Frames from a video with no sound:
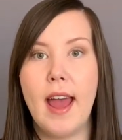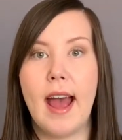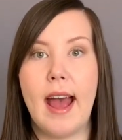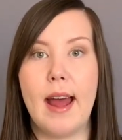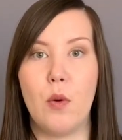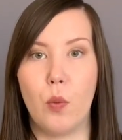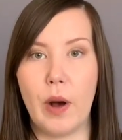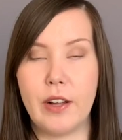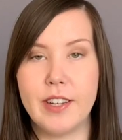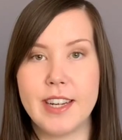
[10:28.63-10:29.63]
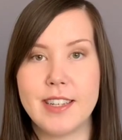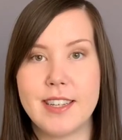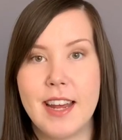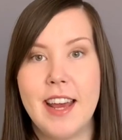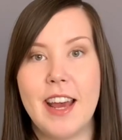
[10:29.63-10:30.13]
and weld
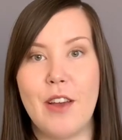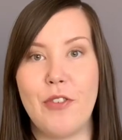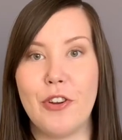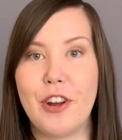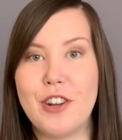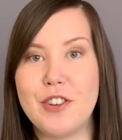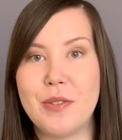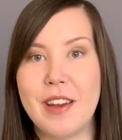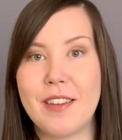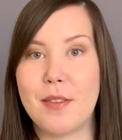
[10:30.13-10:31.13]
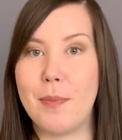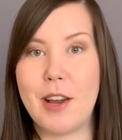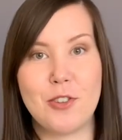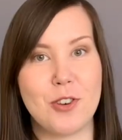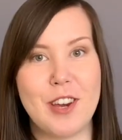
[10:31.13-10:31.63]
it. If you're gonna do this,
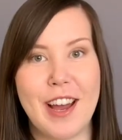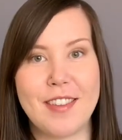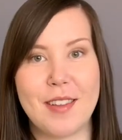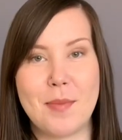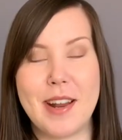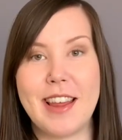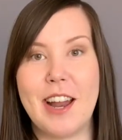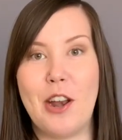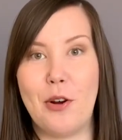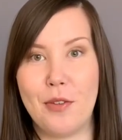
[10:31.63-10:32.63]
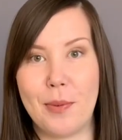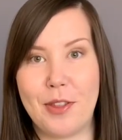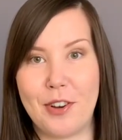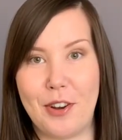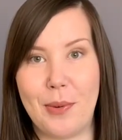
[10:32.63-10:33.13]
make sure you get somebody that knows what
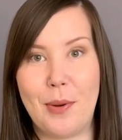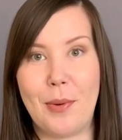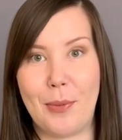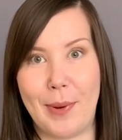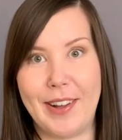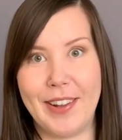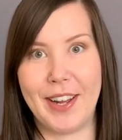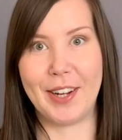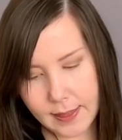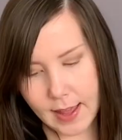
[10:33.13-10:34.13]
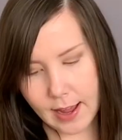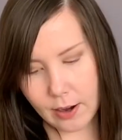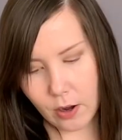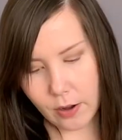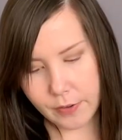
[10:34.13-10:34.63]
they're doing with welding. And
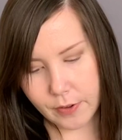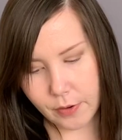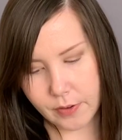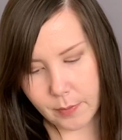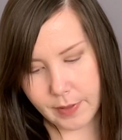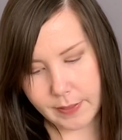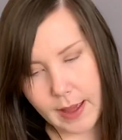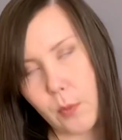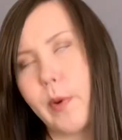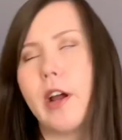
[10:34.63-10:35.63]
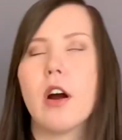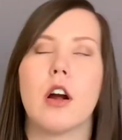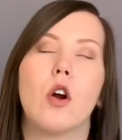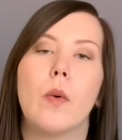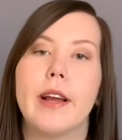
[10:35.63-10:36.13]
then also something that we
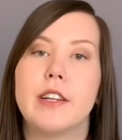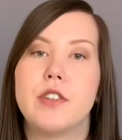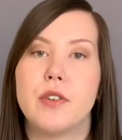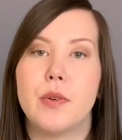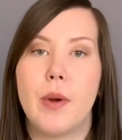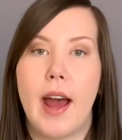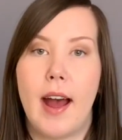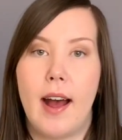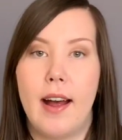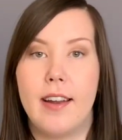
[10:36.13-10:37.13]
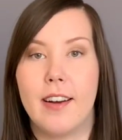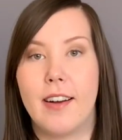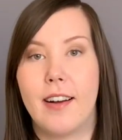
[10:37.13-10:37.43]
are going to add,